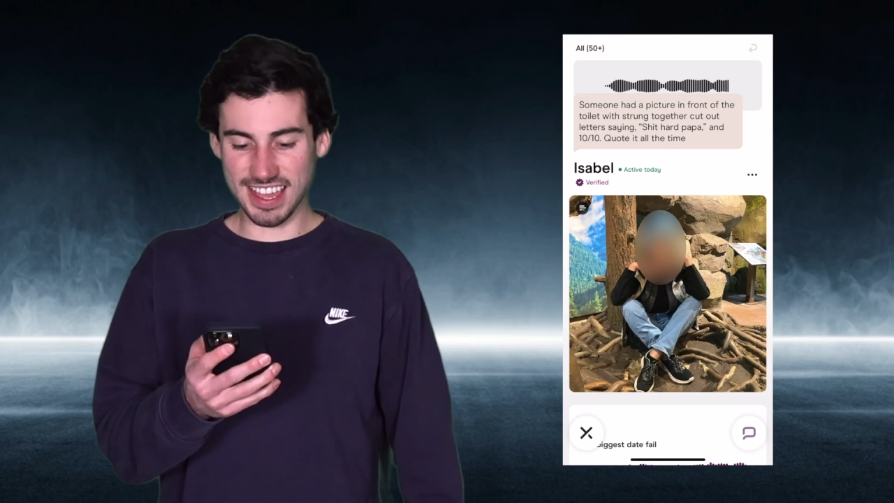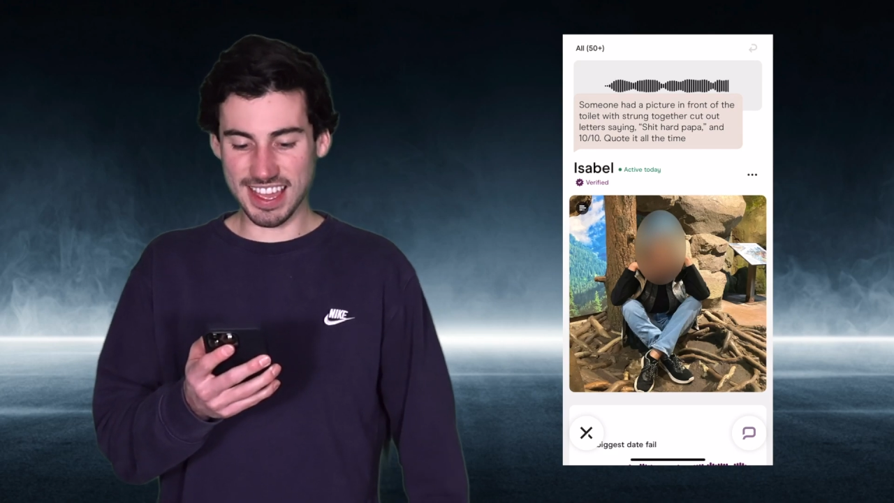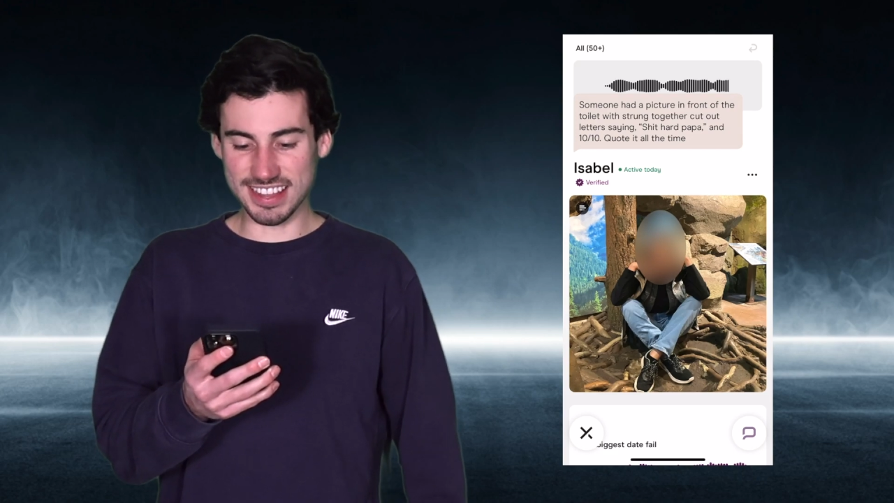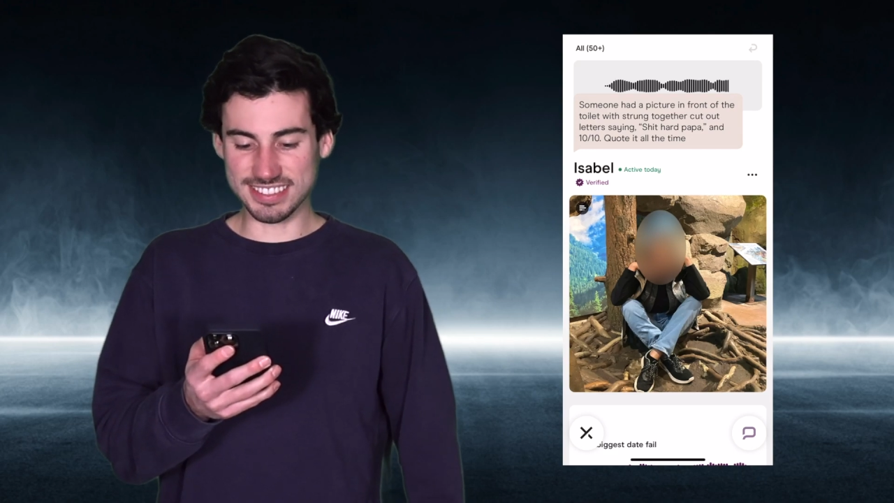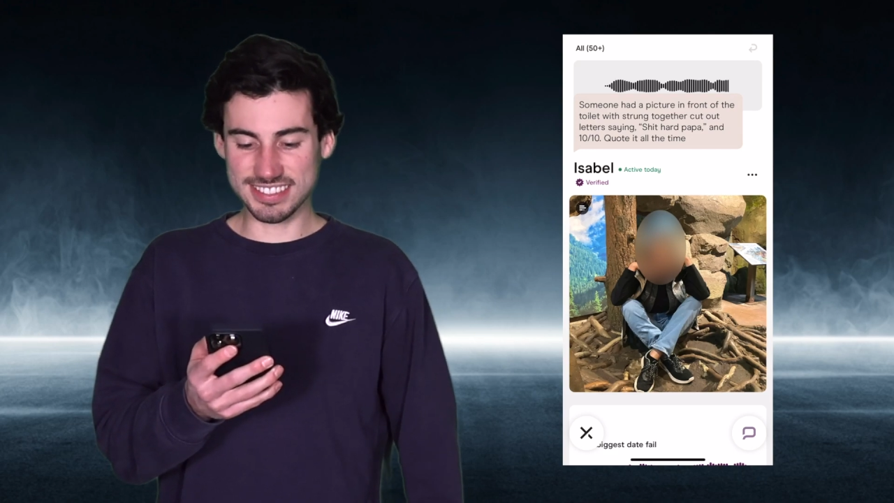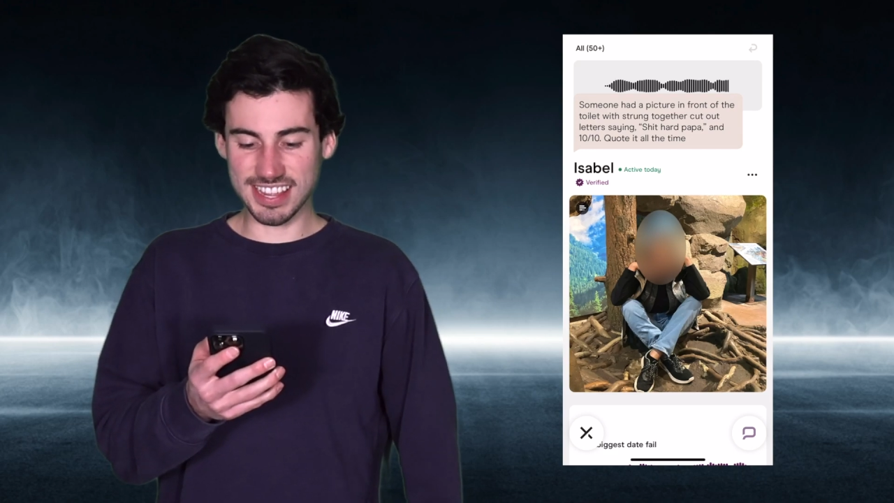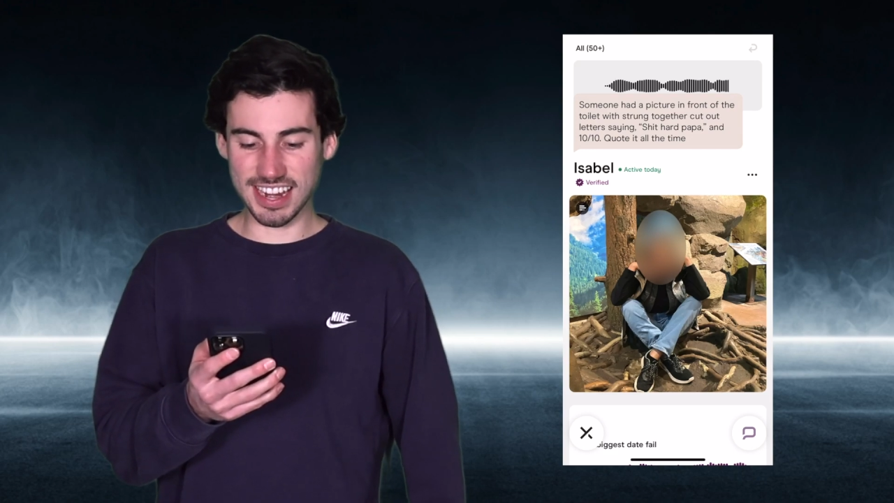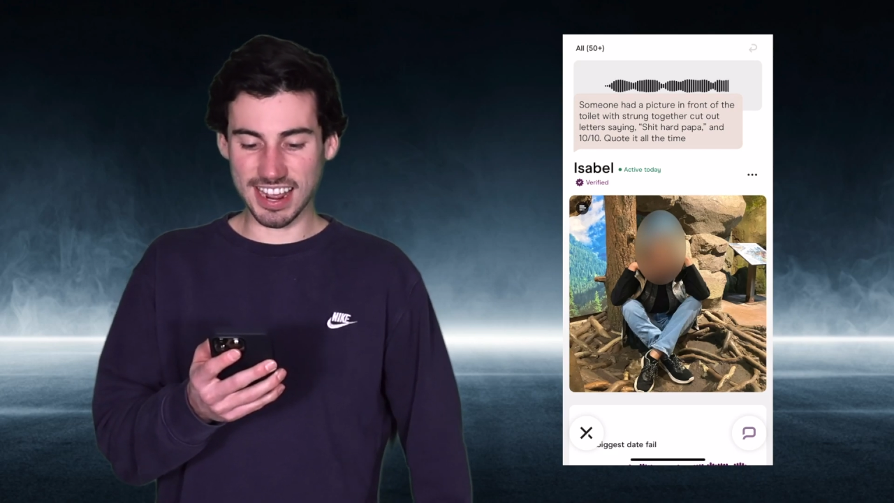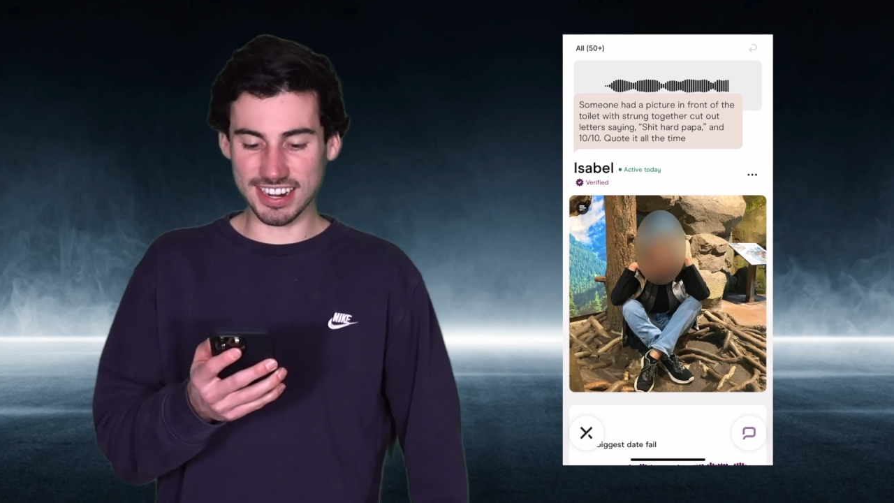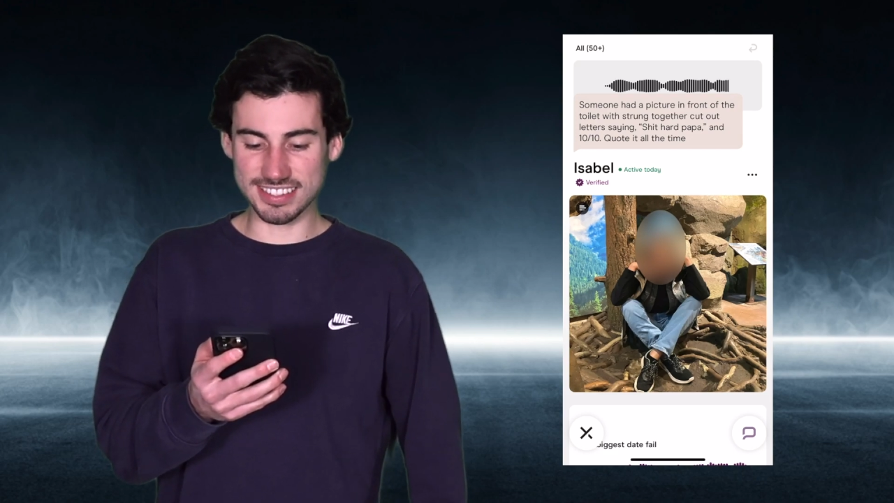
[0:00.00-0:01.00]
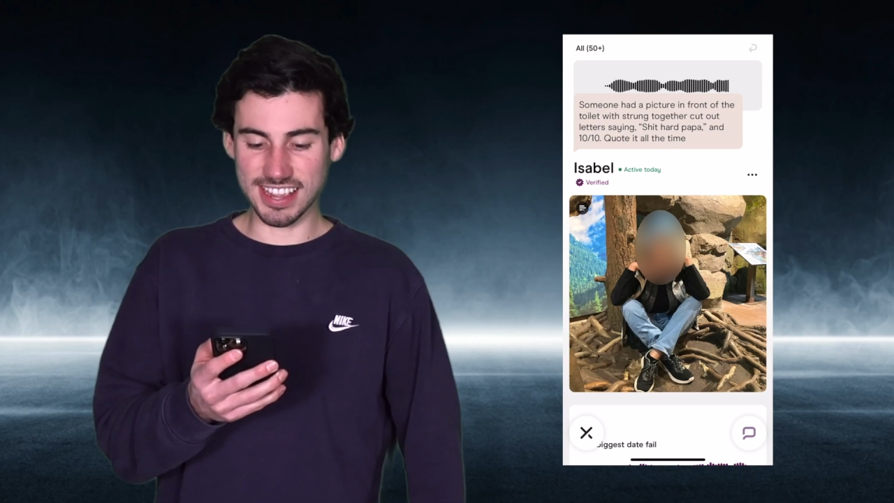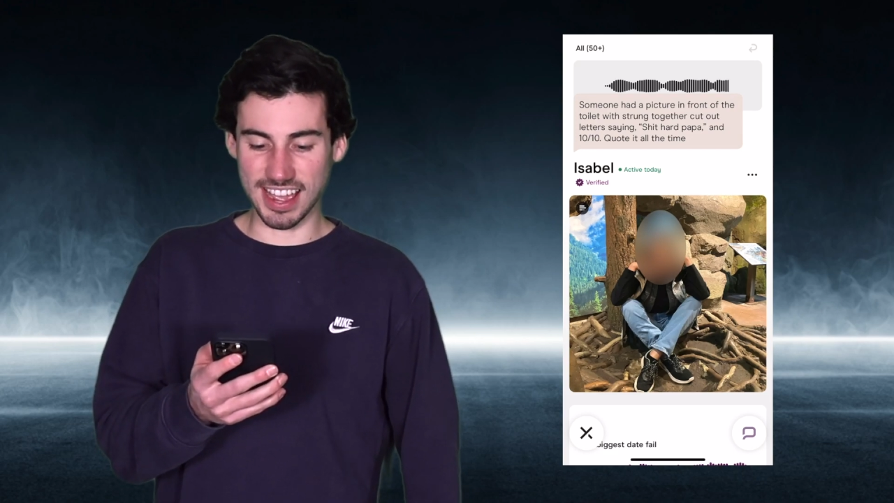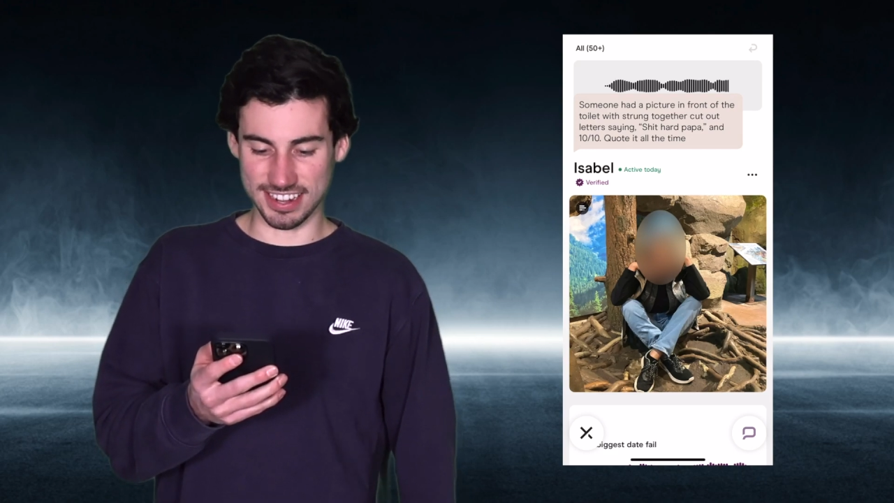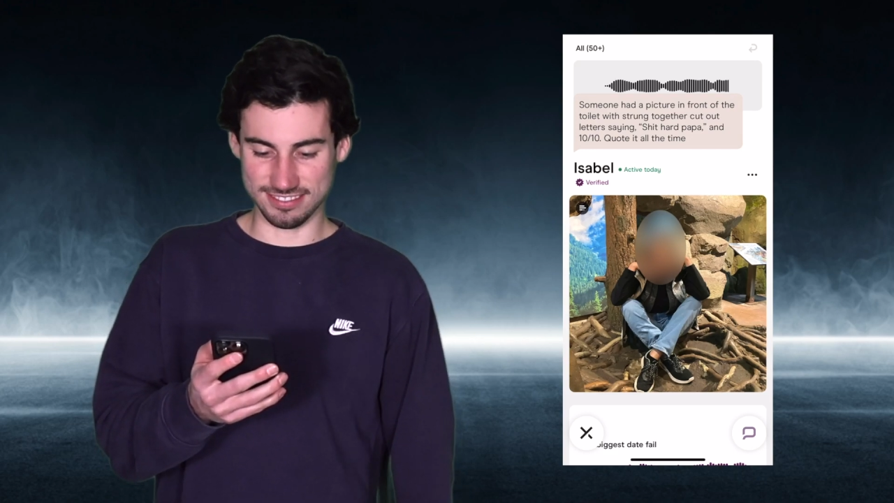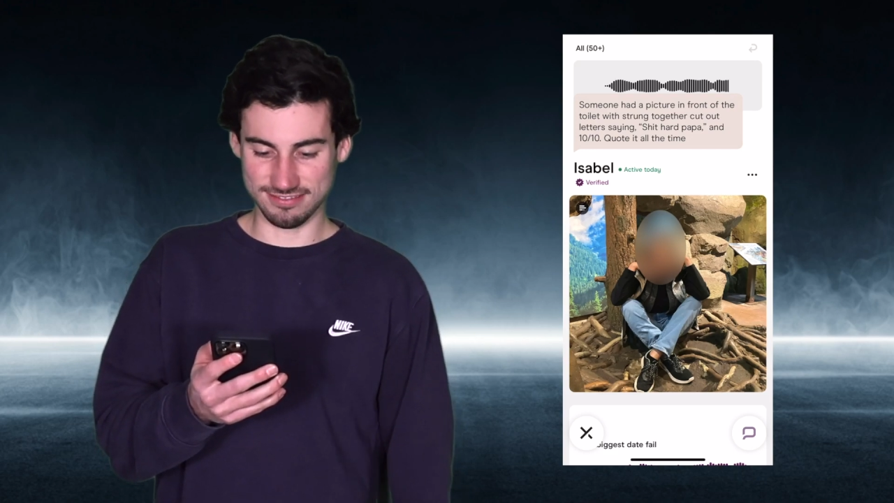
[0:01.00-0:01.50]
and 10 out of 10.